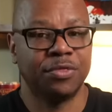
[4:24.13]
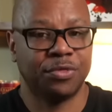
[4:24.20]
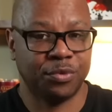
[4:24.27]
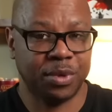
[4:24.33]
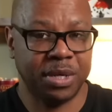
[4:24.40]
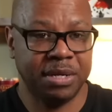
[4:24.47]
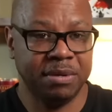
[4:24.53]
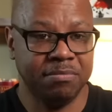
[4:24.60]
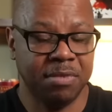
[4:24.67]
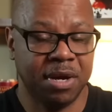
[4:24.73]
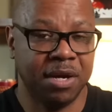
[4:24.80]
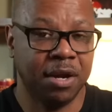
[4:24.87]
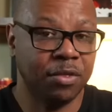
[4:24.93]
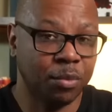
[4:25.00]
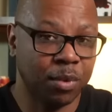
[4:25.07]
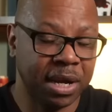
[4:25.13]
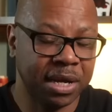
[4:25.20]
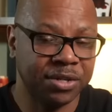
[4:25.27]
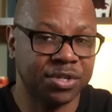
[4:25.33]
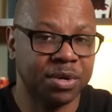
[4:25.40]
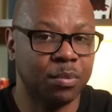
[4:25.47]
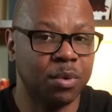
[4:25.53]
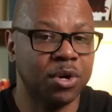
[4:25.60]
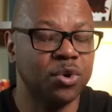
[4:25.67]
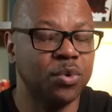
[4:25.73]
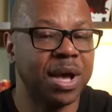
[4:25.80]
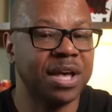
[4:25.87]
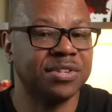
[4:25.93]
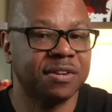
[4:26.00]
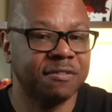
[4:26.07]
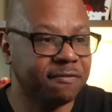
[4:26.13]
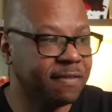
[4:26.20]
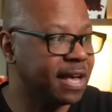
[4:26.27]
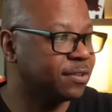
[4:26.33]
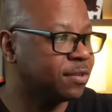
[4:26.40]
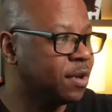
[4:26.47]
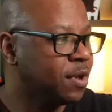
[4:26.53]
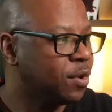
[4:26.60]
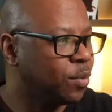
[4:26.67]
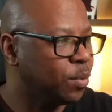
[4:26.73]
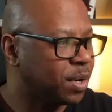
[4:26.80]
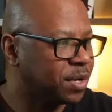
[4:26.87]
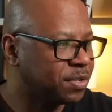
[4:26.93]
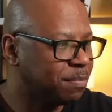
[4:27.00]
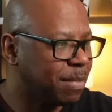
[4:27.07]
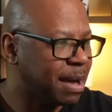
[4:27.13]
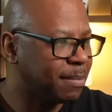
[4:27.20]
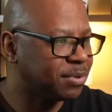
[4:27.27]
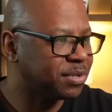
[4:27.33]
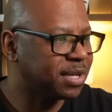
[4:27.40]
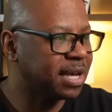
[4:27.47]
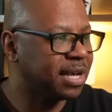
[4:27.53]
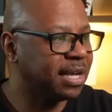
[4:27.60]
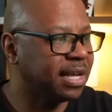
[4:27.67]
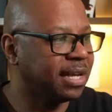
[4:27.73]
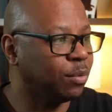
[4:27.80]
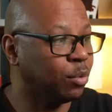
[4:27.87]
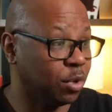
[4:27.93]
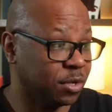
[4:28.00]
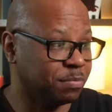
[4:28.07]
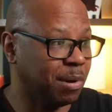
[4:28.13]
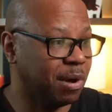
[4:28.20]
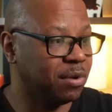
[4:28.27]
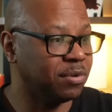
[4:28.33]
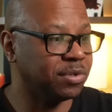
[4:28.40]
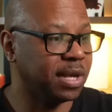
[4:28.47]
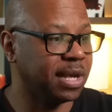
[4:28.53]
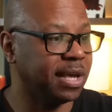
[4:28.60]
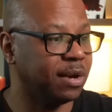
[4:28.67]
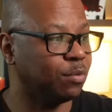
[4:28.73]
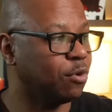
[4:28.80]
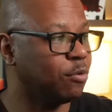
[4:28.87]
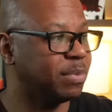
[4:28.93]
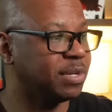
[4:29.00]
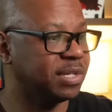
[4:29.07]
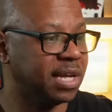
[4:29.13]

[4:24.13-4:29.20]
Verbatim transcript: Three, another way, someone who has confessed. What does the Bible say And what does Paul say in Romans